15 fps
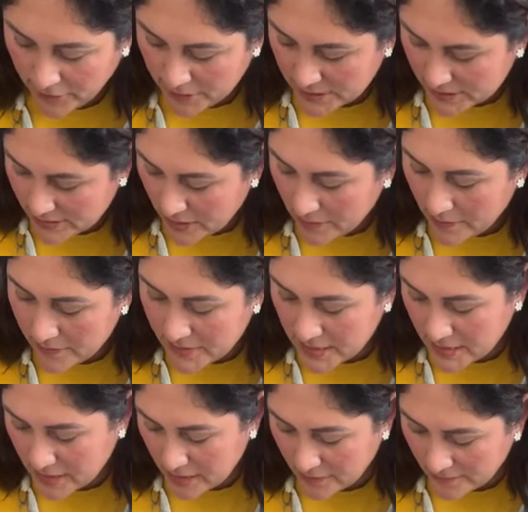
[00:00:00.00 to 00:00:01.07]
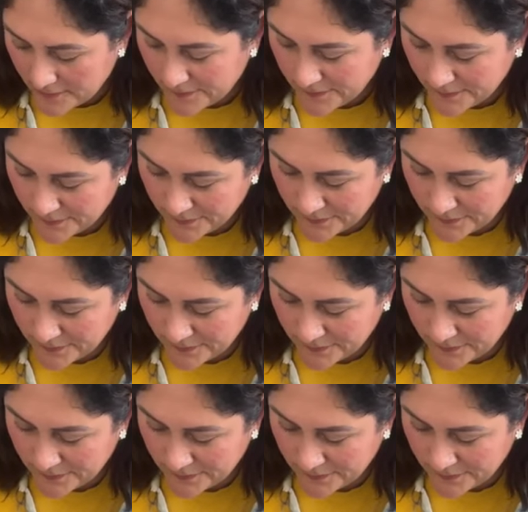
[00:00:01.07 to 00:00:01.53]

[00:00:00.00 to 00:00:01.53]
first. Now I'm thinking.